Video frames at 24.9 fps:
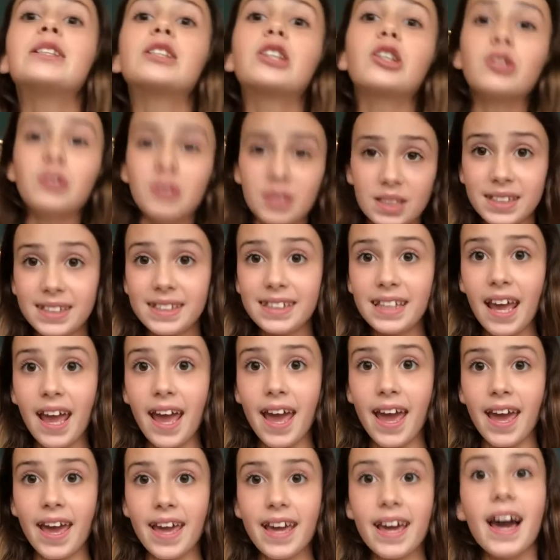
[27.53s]
So
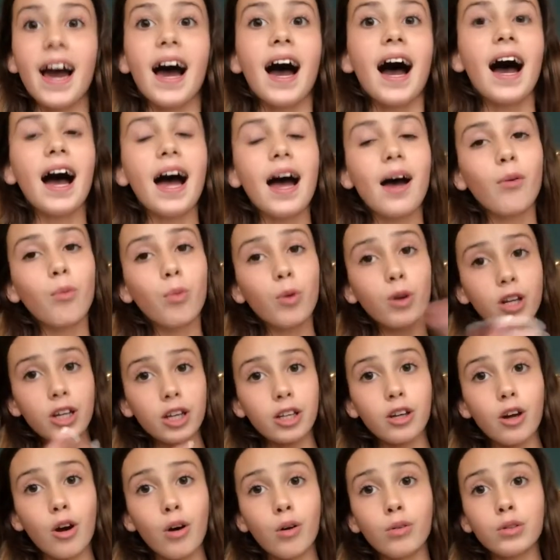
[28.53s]
today, we're
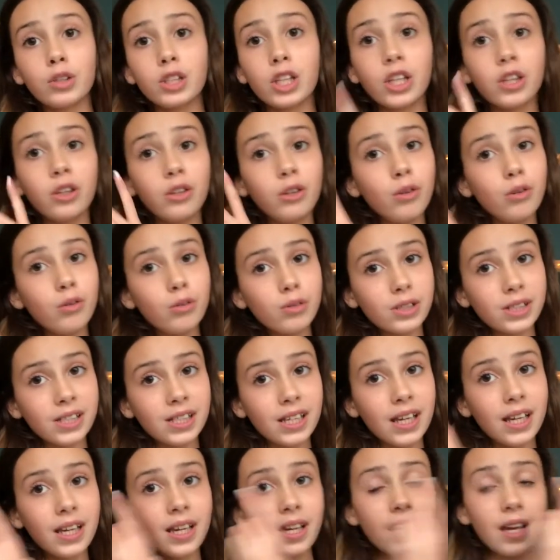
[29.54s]
gonna go to
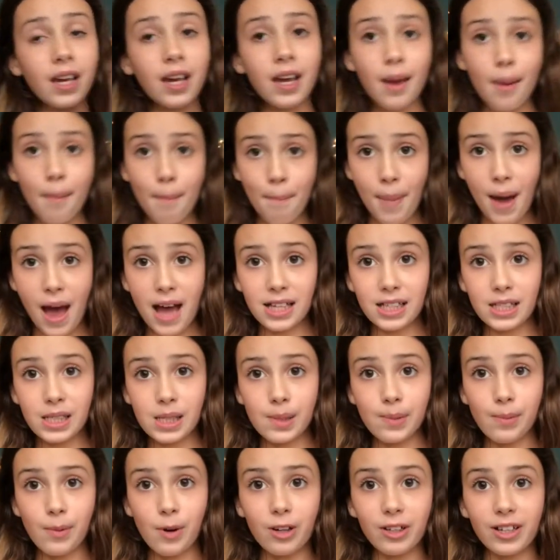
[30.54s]
Luke's
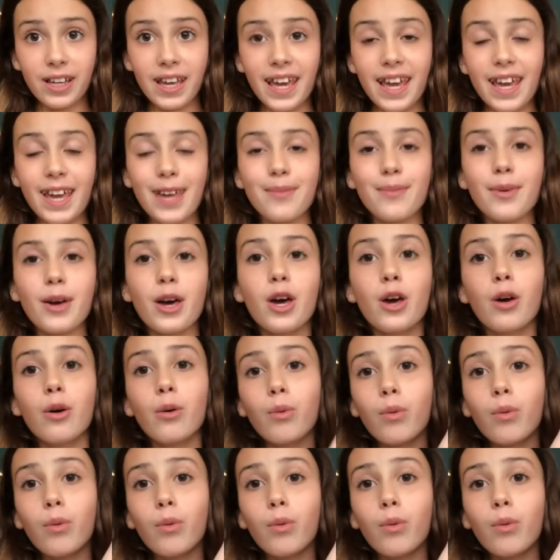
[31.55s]
basketball game.